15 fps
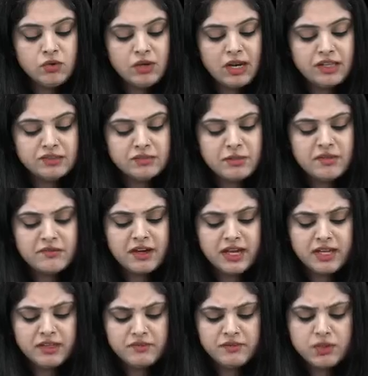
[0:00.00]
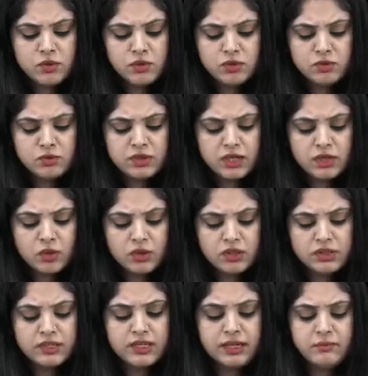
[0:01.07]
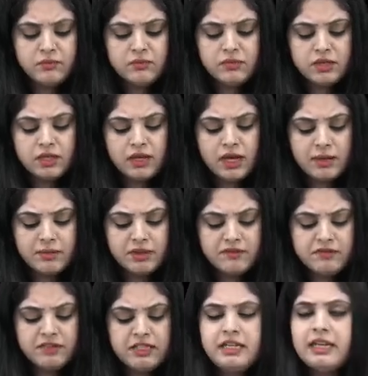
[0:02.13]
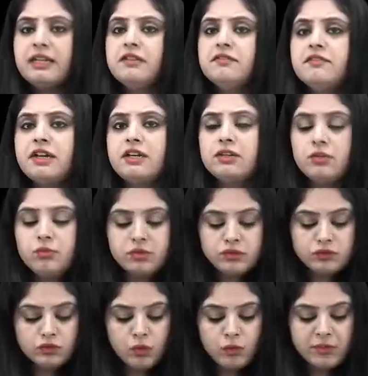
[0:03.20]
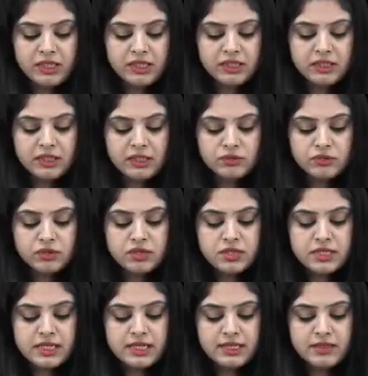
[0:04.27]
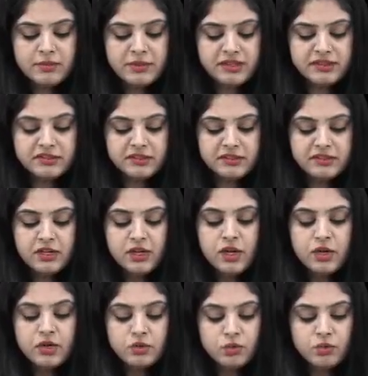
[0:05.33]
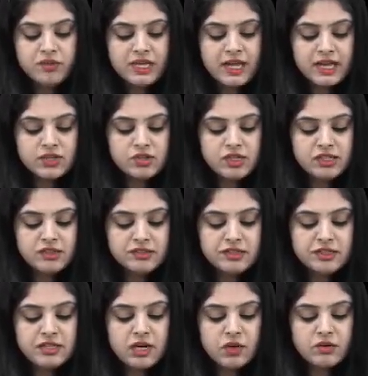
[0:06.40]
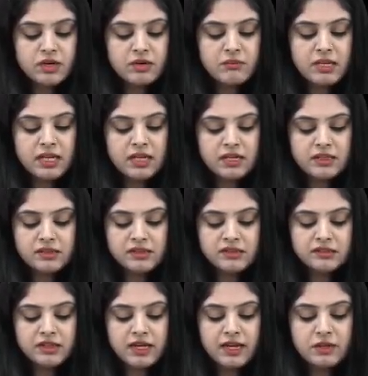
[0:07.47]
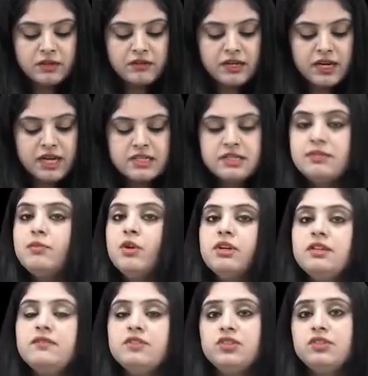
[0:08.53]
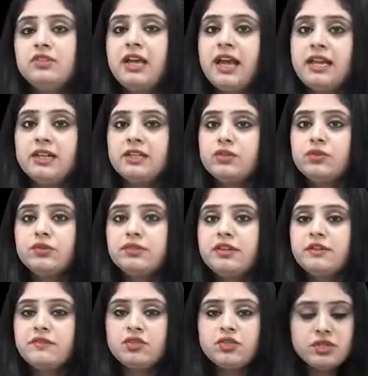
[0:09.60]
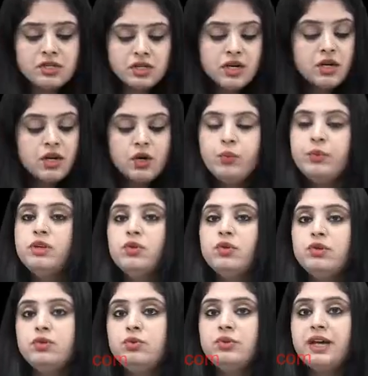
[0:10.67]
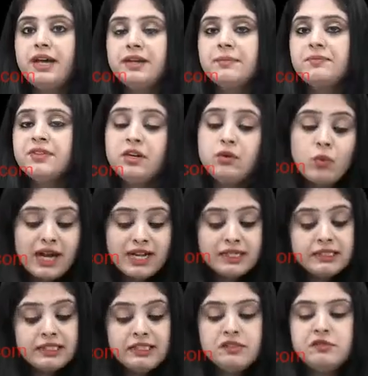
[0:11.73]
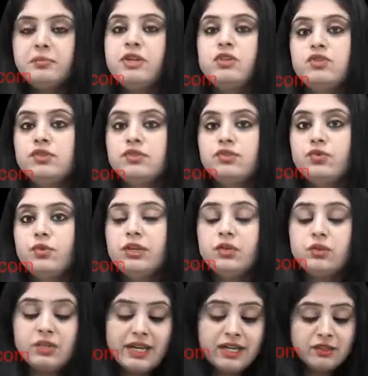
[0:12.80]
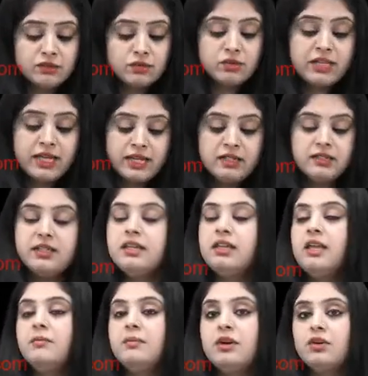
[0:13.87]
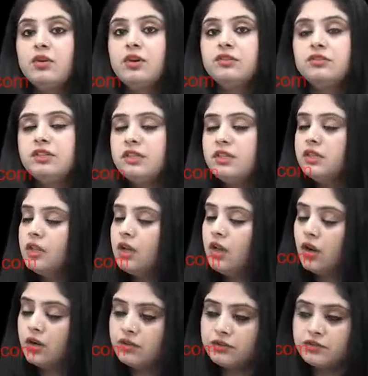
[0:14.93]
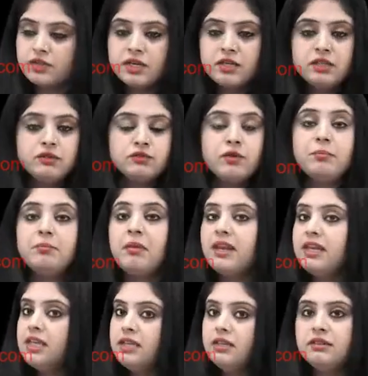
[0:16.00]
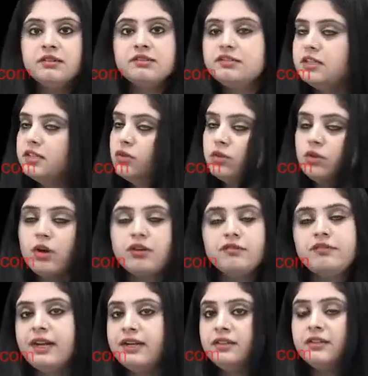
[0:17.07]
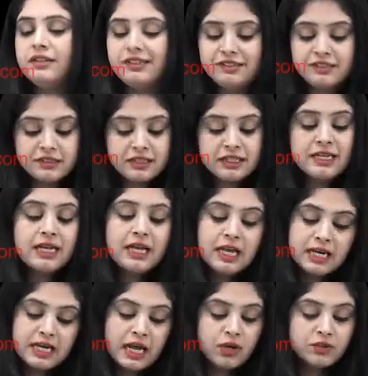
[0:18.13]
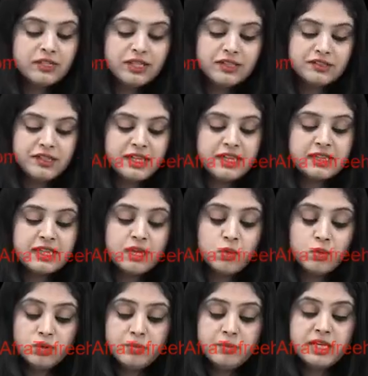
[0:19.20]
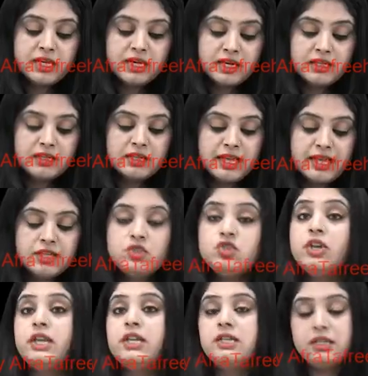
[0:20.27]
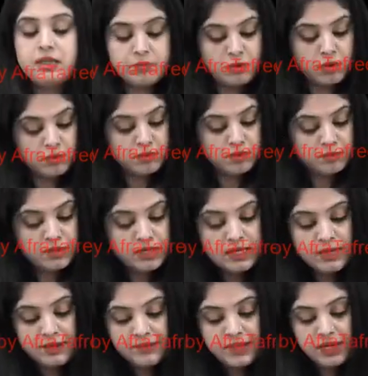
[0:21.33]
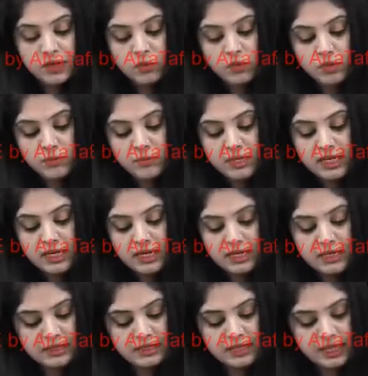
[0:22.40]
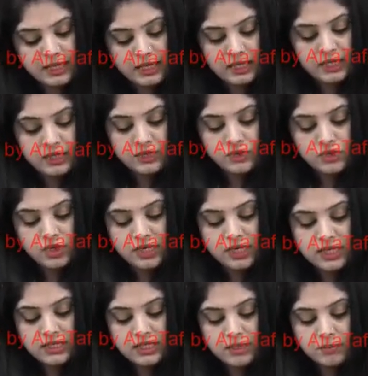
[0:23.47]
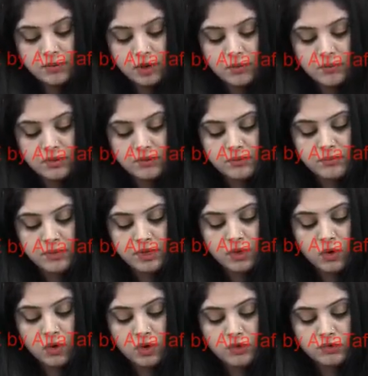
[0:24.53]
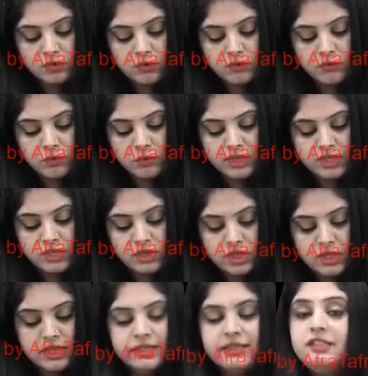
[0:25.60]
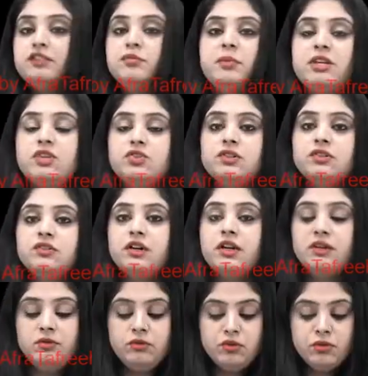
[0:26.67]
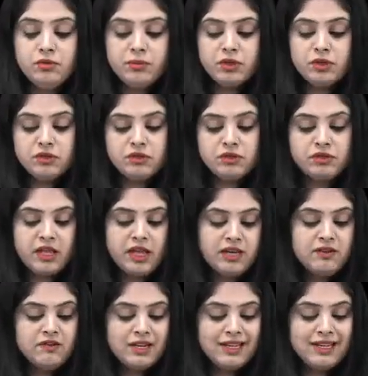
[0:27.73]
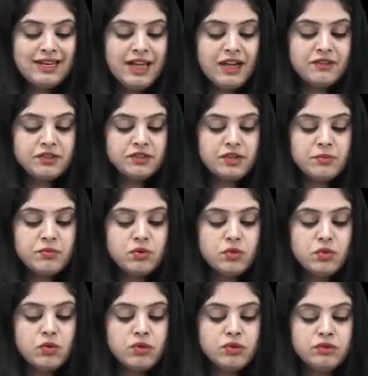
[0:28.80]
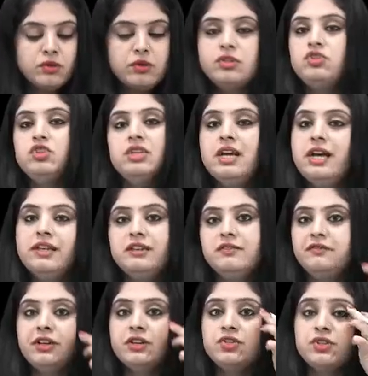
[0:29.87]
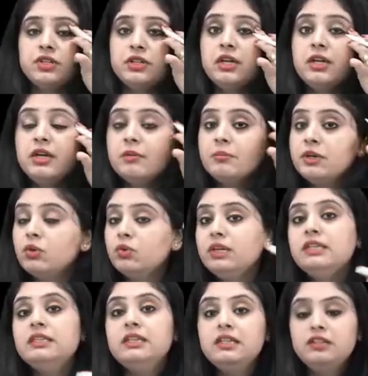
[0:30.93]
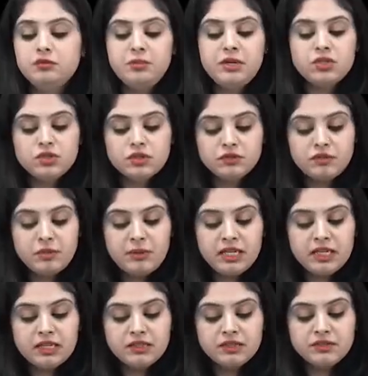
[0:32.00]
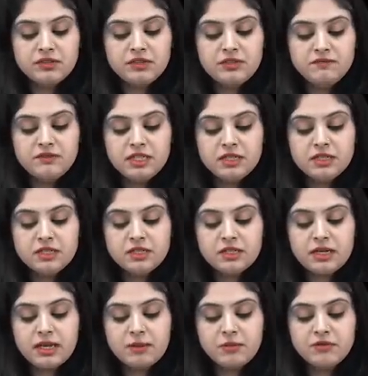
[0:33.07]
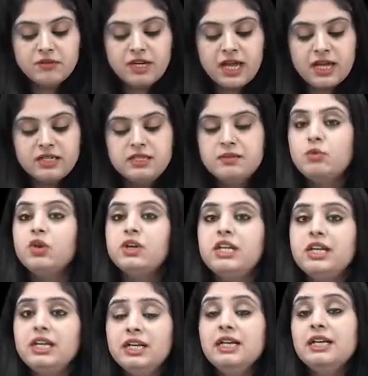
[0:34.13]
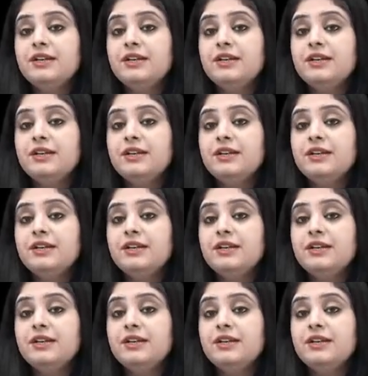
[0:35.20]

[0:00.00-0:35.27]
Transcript: you'll ask me why? We don't do that all the time. I mean, we get infected with so many things on a daily basis. Do we actually sit down and make this kind of an antibody which is galactose deficient? We don't do that. Why are these patients showing you that? So then they came across, they did a lot of studies for many years, they could not find the reason. Now they are saying there could be an underlying genetic problem. There could be an underlying genetic problem because of which these patients are, because anyone can have a streptococcus or a GI infection, but only these patients were making this weird type of an antibody.